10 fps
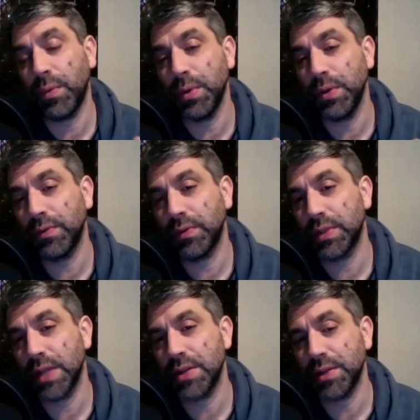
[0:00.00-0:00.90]
moon
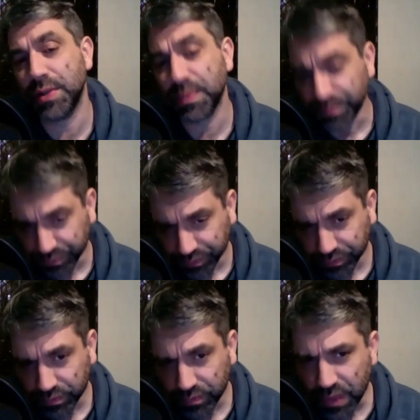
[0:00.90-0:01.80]
sessions
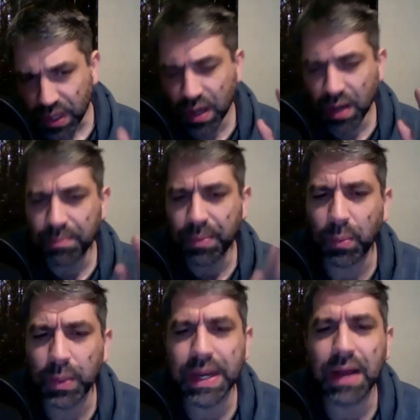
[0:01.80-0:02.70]
uh, but
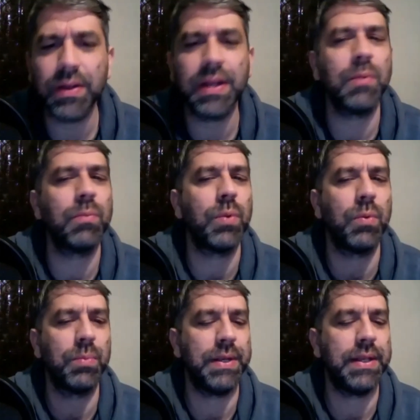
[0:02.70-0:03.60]
we're now looking at
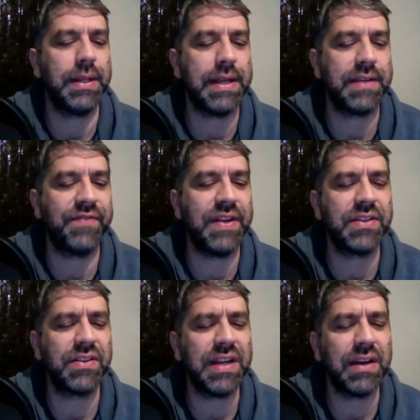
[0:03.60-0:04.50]
what would be the next
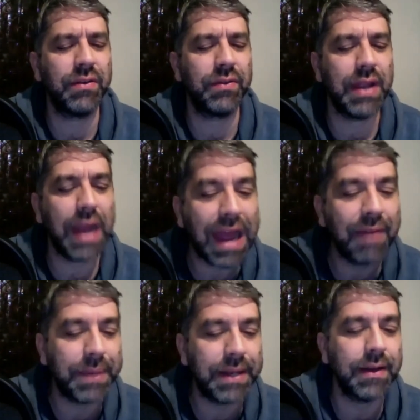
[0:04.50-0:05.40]
venture. Now, there
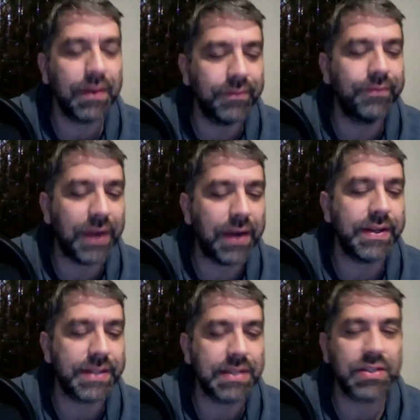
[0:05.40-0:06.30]
have been
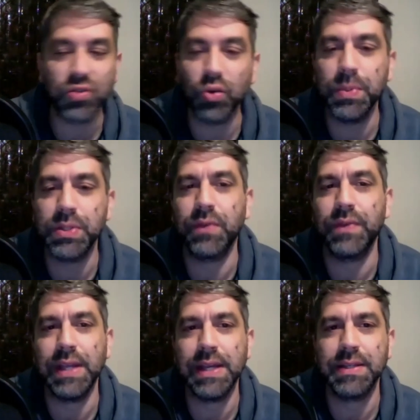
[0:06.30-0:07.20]
various installments of
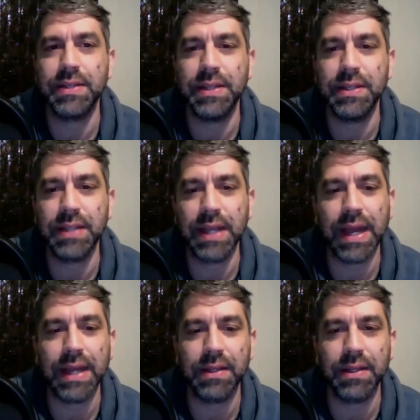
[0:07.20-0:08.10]
The Exorcist. They
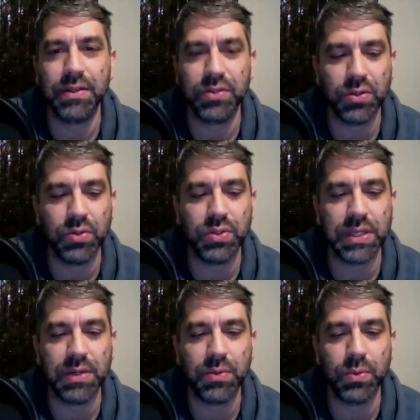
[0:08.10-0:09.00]
had two
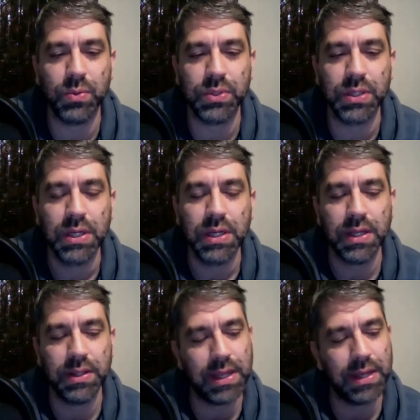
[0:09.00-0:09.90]
sequels,
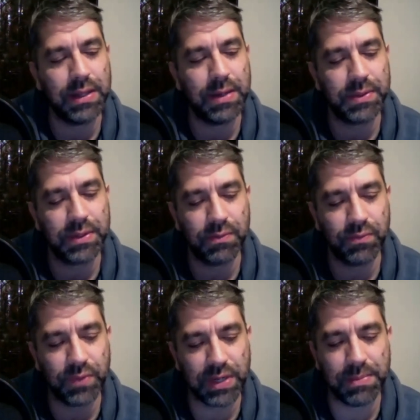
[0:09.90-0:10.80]
and then there was the
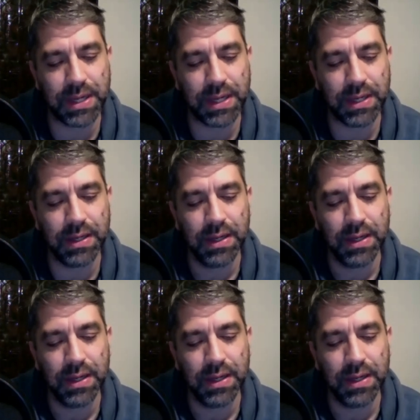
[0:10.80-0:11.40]
remake,